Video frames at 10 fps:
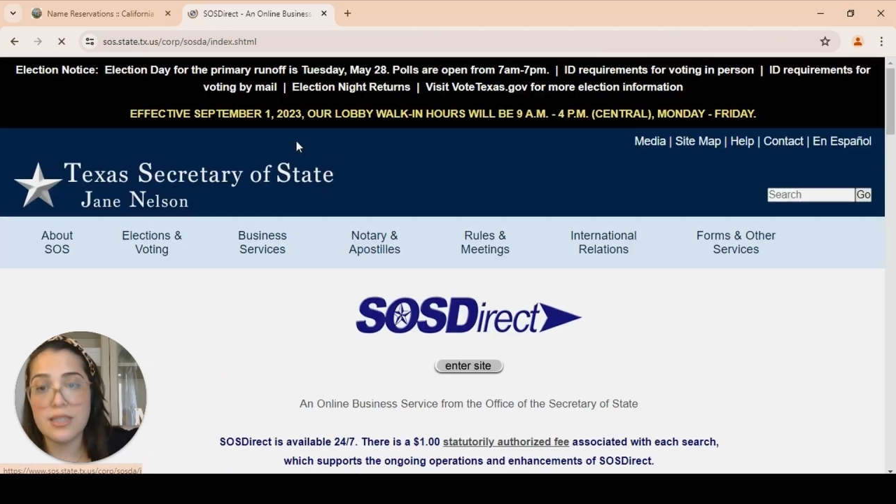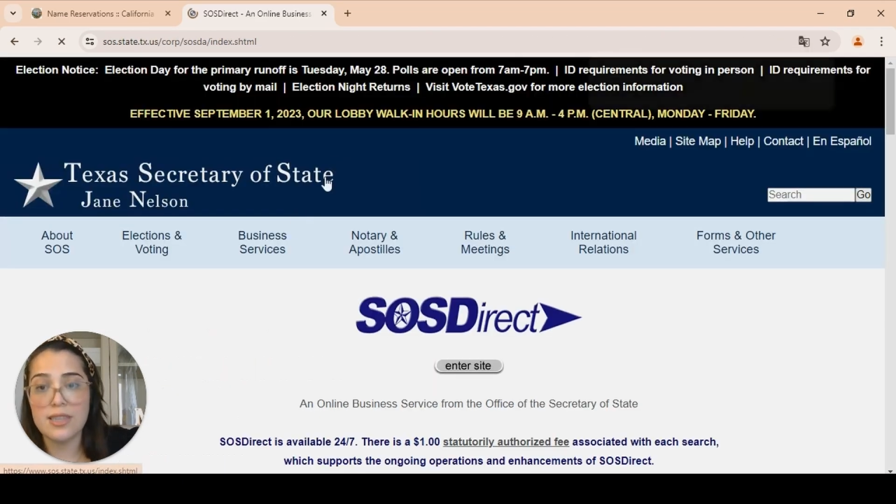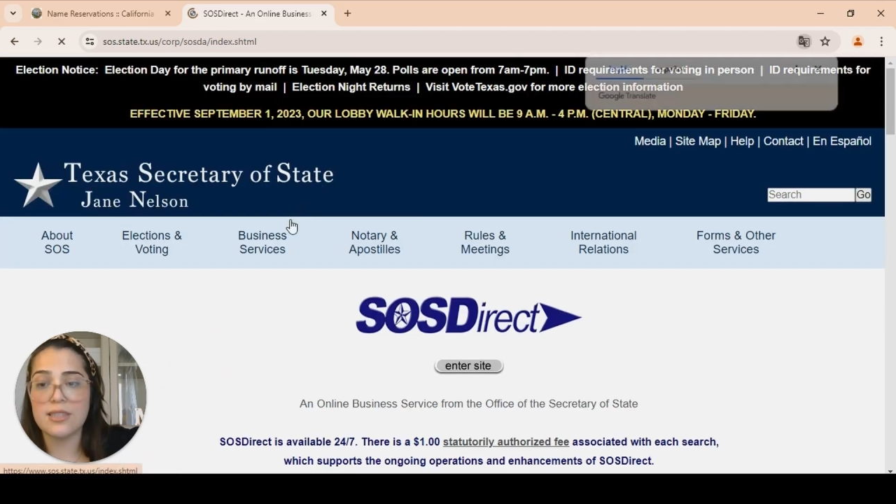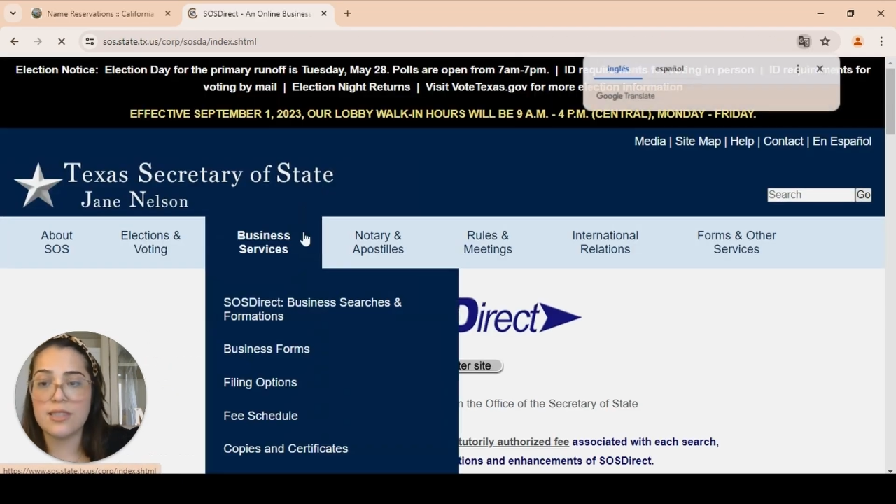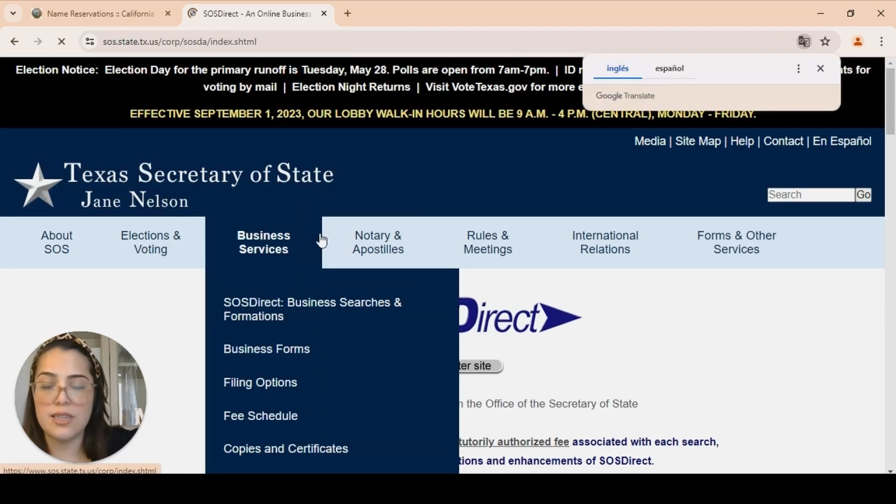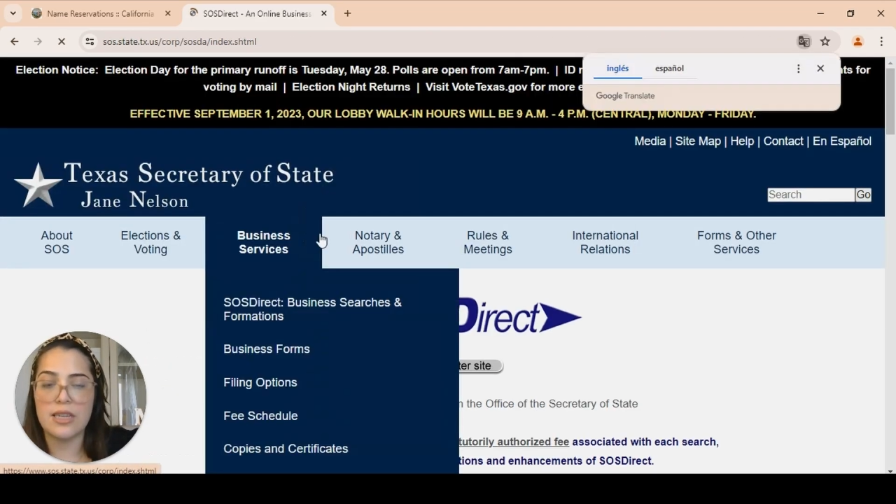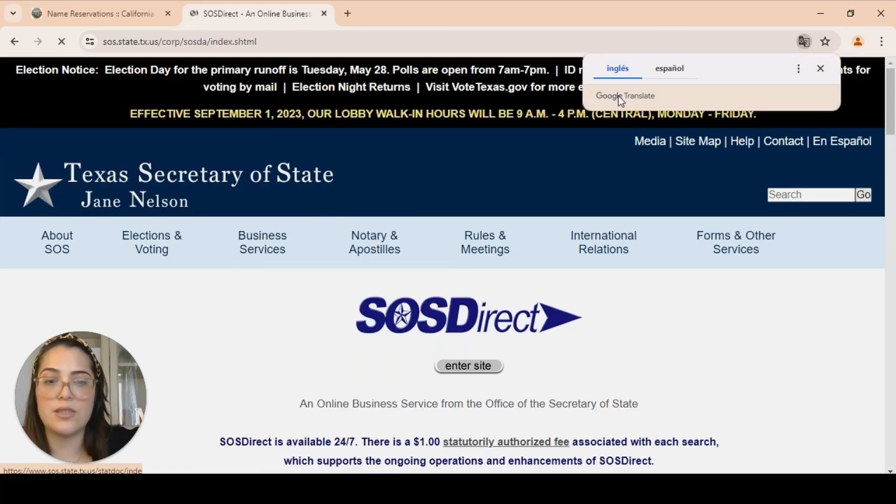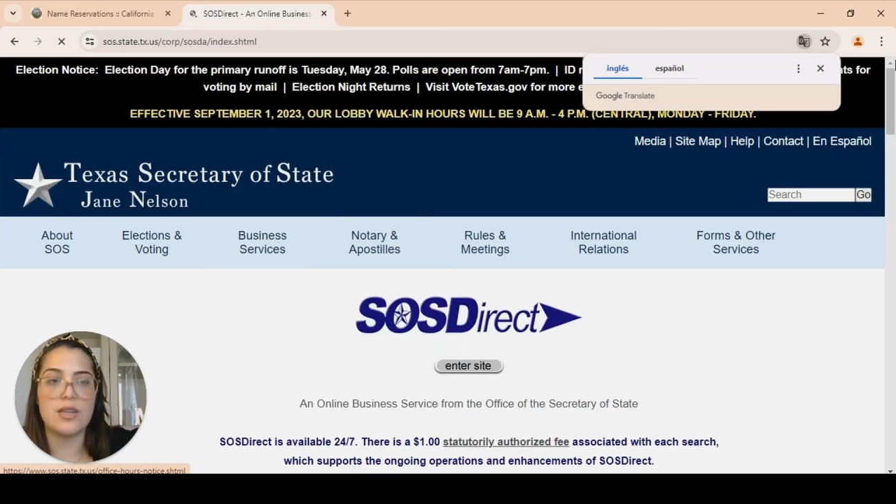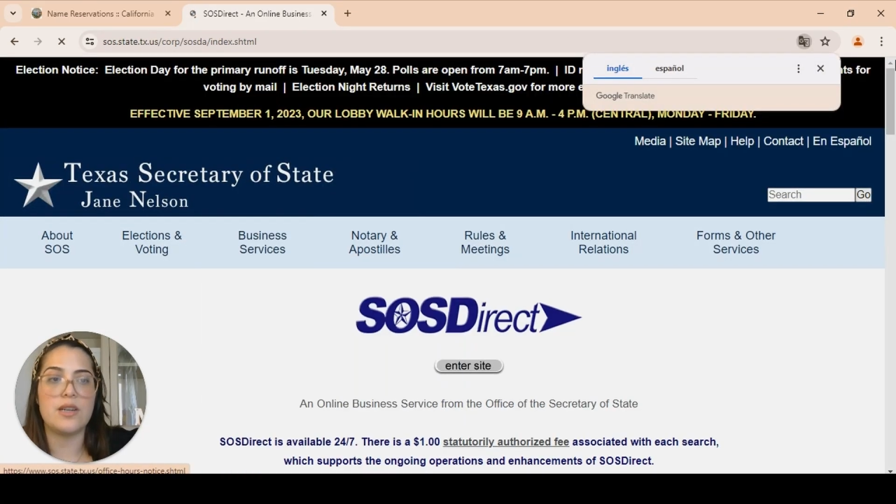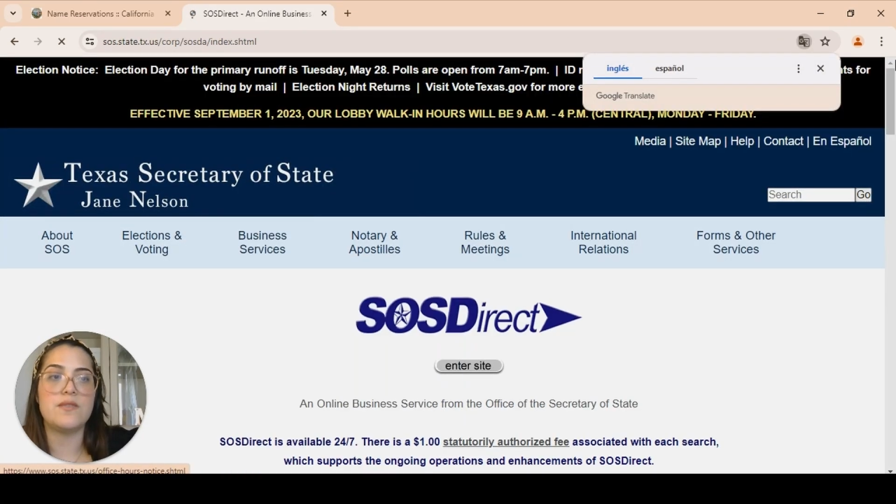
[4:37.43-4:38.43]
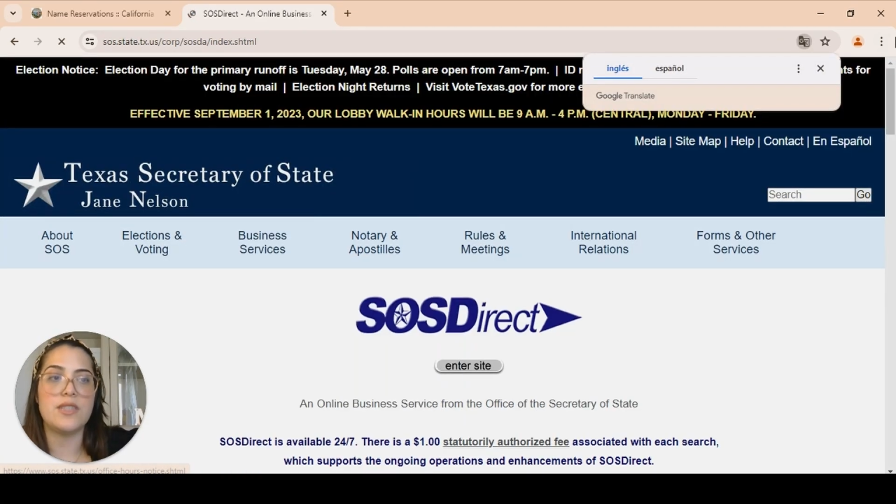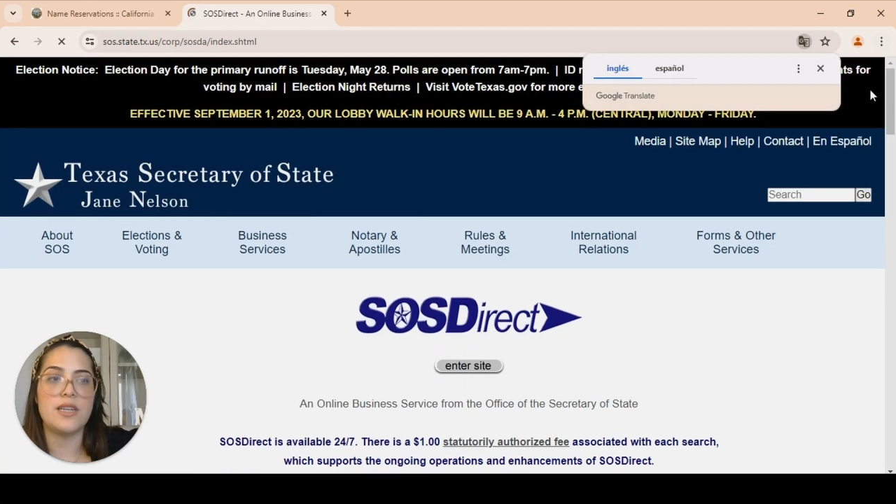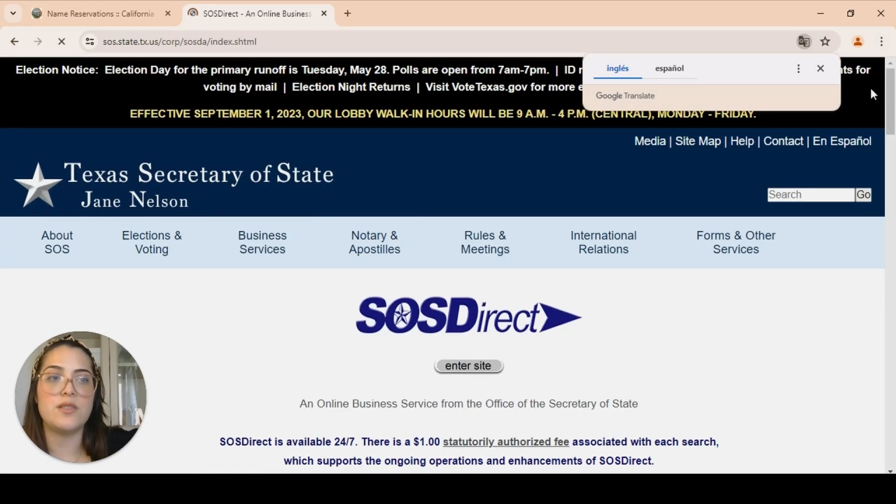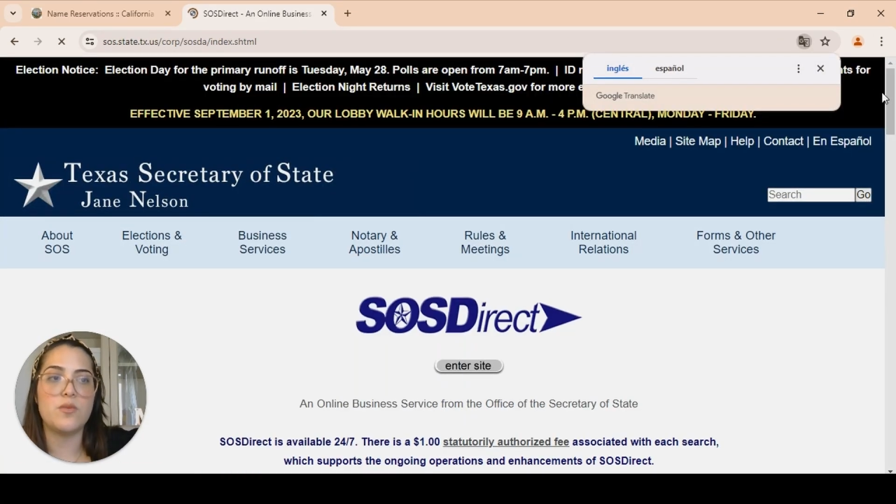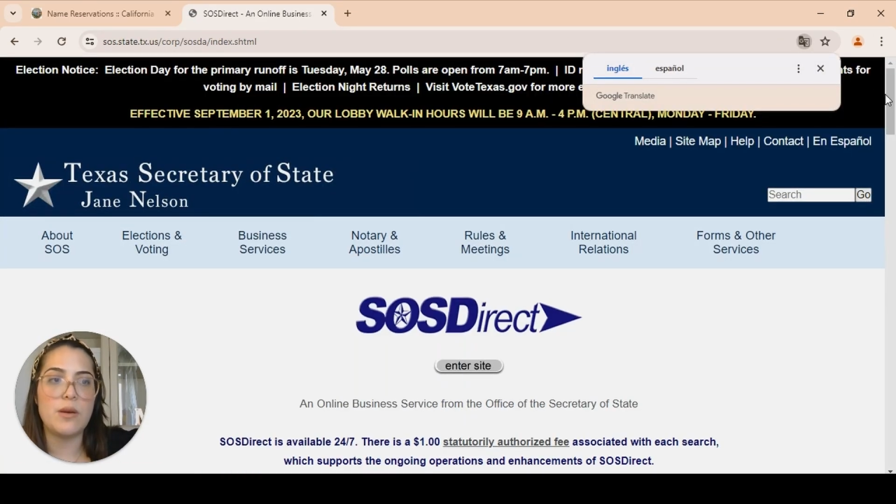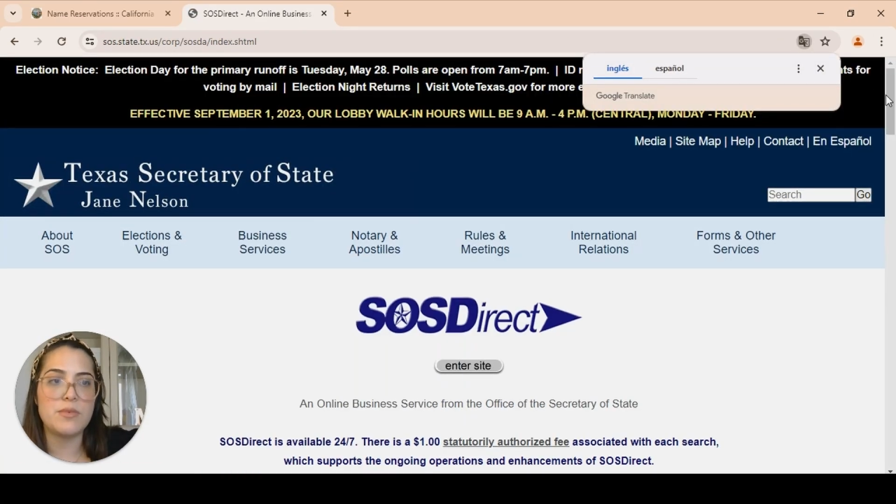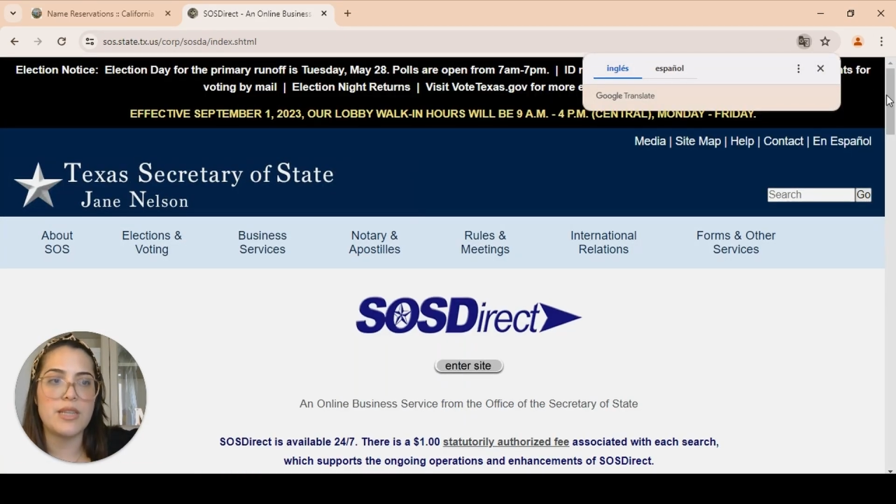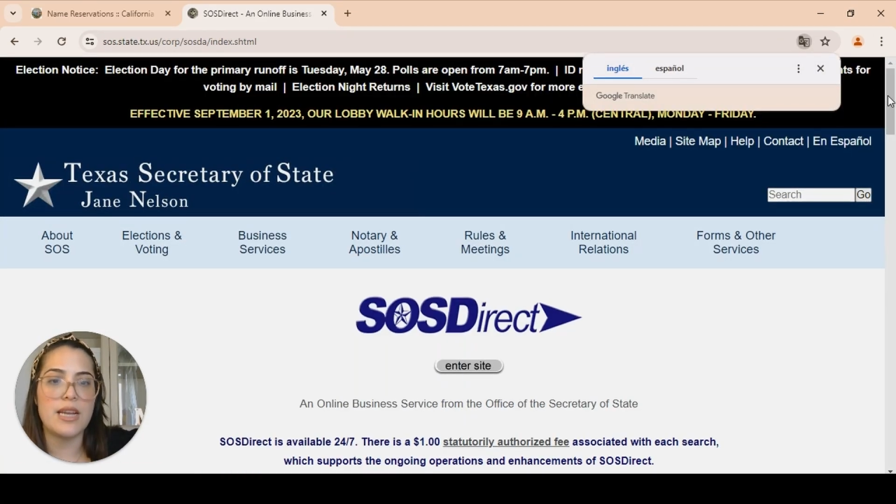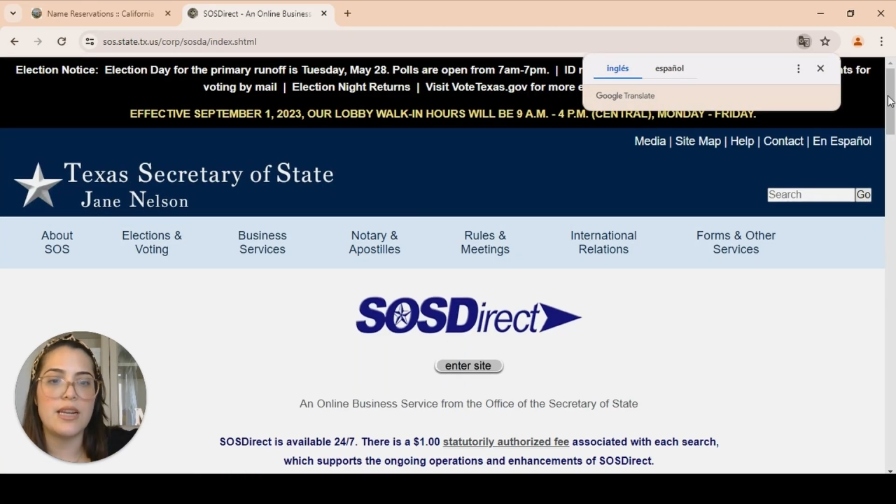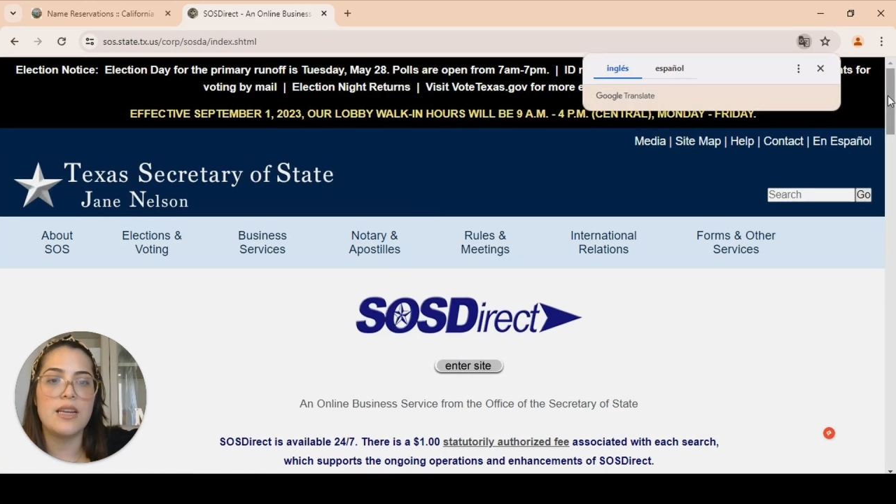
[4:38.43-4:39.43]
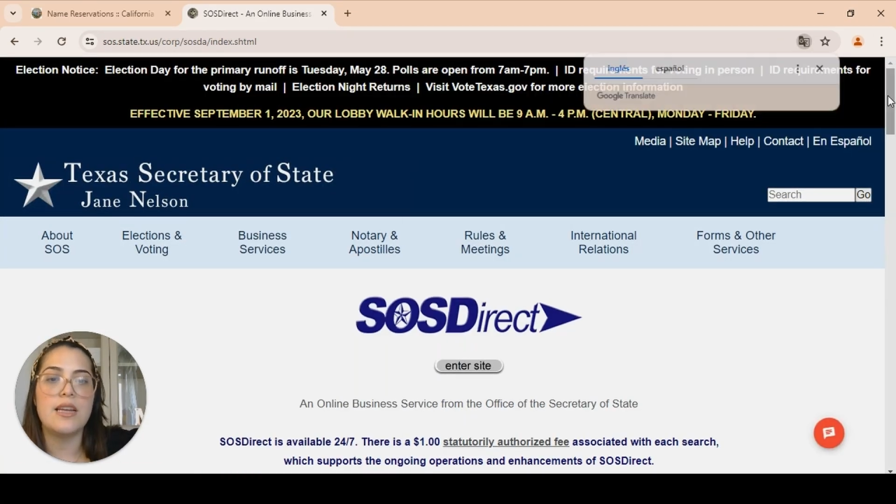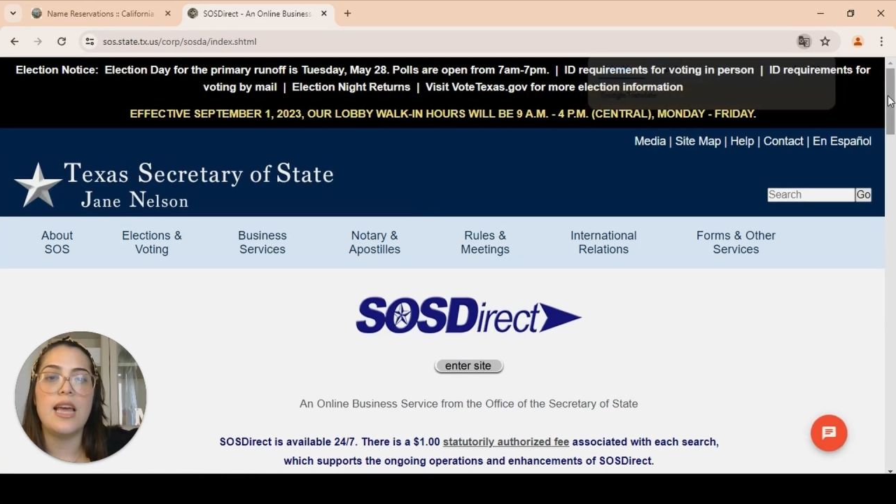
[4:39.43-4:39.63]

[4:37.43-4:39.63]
to the Texas Secretary of State's website.